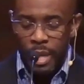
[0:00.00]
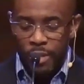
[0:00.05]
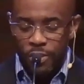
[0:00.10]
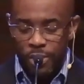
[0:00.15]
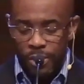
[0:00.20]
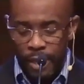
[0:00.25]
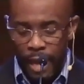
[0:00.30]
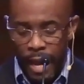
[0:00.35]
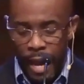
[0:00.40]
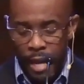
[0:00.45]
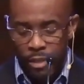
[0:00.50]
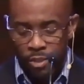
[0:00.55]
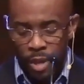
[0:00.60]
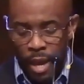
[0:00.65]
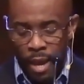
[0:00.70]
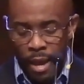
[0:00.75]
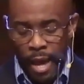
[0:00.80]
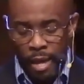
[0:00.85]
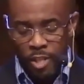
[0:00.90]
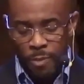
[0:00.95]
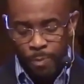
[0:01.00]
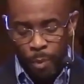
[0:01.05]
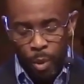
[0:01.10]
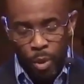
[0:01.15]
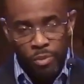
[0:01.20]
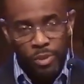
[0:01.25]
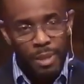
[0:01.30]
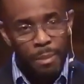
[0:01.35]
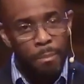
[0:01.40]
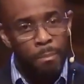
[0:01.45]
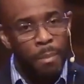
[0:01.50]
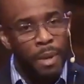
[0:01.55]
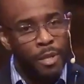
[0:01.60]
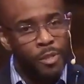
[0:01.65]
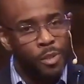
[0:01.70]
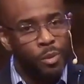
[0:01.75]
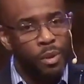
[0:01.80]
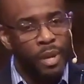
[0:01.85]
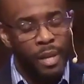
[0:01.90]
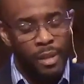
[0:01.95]
each lash, exposing
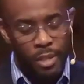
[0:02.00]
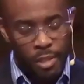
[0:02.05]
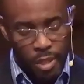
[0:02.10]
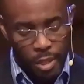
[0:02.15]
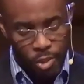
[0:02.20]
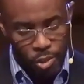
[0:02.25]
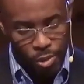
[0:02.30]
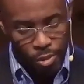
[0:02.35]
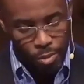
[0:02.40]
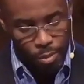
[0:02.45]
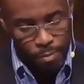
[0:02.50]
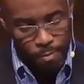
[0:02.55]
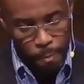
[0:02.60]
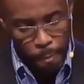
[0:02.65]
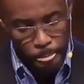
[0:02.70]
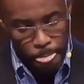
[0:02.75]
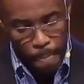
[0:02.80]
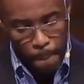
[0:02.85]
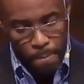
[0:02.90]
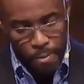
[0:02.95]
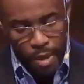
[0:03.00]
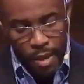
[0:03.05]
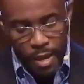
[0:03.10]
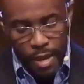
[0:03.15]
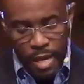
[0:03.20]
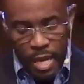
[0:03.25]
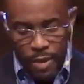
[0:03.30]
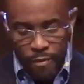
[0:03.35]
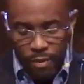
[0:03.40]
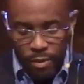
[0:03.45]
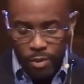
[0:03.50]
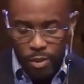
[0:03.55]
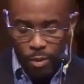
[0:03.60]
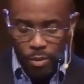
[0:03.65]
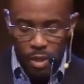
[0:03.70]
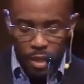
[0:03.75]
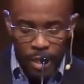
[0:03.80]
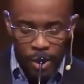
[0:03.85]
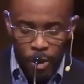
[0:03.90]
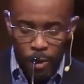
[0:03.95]
muscle and tissue, even to
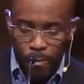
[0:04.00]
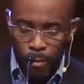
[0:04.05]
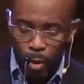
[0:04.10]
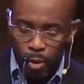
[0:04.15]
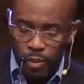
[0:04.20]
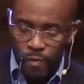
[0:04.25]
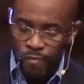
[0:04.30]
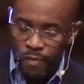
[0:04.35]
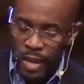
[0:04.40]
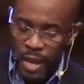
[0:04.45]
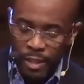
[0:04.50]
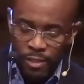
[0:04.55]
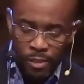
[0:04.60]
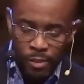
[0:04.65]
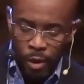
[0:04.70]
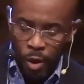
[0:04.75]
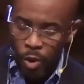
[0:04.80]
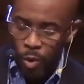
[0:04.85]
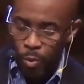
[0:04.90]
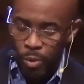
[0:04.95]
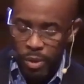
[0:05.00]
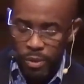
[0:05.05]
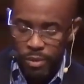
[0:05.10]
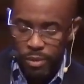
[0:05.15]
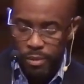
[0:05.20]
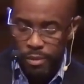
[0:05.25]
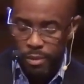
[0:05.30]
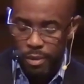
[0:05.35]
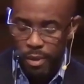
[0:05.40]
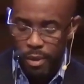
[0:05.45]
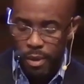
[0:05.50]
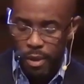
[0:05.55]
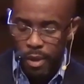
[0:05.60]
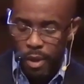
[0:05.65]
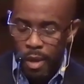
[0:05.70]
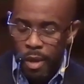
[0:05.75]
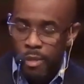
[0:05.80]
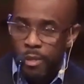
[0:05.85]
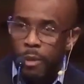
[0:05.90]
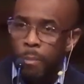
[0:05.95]
the innermost veins and arteries.
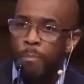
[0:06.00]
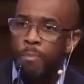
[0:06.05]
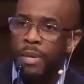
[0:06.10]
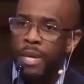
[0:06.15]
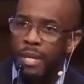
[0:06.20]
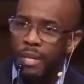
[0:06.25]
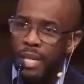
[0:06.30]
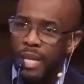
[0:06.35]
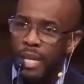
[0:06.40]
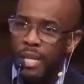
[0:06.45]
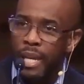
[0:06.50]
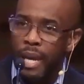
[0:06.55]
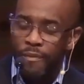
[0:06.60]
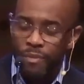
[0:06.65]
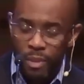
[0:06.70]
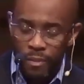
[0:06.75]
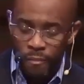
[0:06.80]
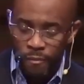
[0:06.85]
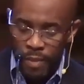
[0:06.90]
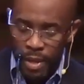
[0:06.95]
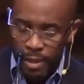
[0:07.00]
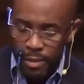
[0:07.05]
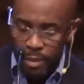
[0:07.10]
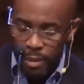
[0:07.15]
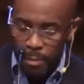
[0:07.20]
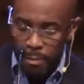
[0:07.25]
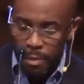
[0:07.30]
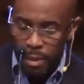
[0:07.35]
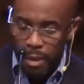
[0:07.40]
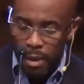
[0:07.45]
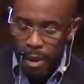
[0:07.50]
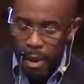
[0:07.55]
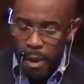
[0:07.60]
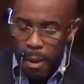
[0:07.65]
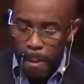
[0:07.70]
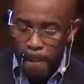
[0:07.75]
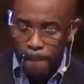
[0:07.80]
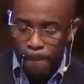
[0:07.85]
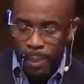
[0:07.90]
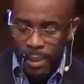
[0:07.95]
The beating left the victim
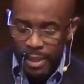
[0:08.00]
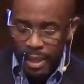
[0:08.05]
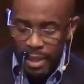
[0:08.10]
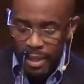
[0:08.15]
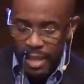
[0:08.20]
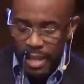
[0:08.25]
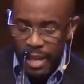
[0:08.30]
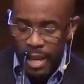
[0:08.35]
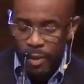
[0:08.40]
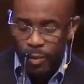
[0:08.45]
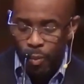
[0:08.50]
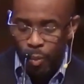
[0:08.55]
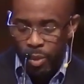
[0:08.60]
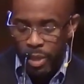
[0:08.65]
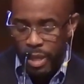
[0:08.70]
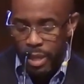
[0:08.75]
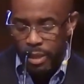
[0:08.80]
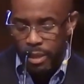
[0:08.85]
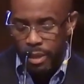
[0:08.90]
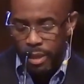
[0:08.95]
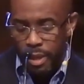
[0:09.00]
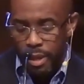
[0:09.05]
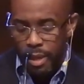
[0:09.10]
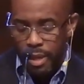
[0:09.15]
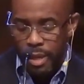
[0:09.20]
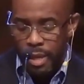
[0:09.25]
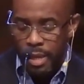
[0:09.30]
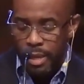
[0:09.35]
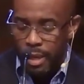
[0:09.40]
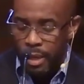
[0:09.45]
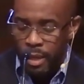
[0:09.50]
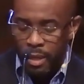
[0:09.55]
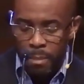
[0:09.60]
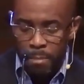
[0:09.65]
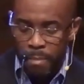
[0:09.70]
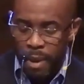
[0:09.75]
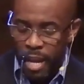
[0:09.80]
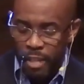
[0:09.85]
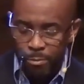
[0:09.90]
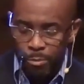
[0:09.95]
bloody and weak in
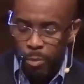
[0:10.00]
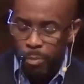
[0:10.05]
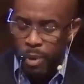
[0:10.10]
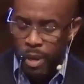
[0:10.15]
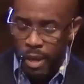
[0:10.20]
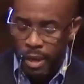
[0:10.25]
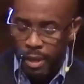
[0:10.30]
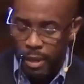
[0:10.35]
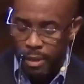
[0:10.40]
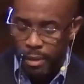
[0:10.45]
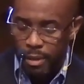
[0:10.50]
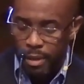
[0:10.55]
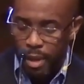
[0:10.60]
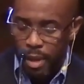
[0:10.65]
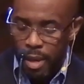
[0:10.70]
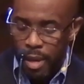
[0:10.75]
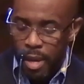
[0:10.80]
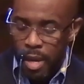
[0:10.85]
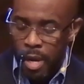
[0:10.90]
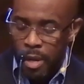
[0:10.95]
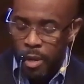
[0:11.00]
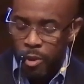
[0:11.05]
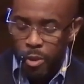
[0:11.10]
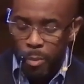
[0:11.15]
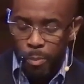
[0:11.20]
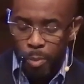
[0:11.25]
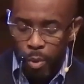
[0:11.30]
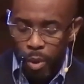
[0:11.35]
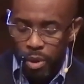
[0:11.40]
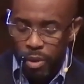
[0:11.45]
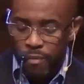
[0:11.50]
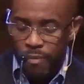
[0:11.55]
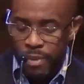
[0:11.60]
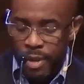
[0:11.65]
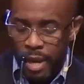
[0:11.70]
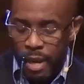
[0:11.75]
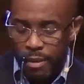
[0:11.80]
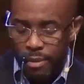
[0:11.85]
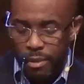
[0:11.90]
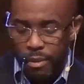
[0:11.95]
unimaginable pain and near the point of
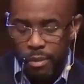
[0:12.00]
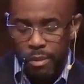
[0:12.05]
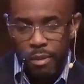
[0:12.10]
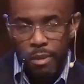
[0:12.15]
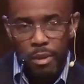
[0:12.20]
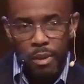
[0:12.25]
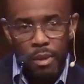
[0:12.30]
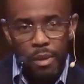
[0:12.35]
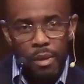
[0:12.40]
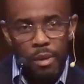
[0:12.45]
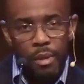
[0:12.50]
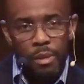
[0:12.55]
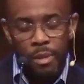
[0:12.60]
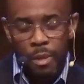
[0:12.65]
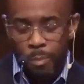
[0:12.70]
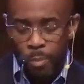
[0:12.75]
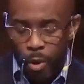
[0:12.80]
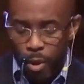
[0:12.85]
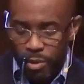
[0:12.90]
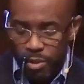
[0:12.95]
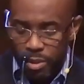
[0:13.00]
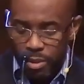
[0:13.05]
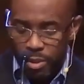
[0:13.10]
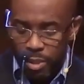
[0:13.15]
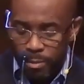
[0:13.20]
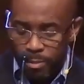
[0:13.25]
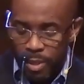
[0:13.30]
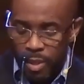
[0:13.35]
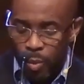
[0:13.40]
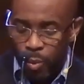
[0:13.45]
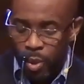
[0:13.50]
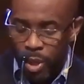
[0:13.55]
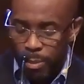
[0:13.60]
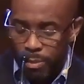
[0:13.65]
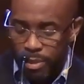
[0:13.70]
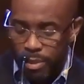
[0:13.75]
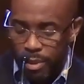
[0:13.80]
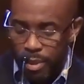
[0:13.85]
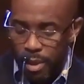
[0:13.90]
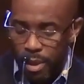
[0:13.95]
death. The person to be
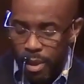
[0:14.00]
whipped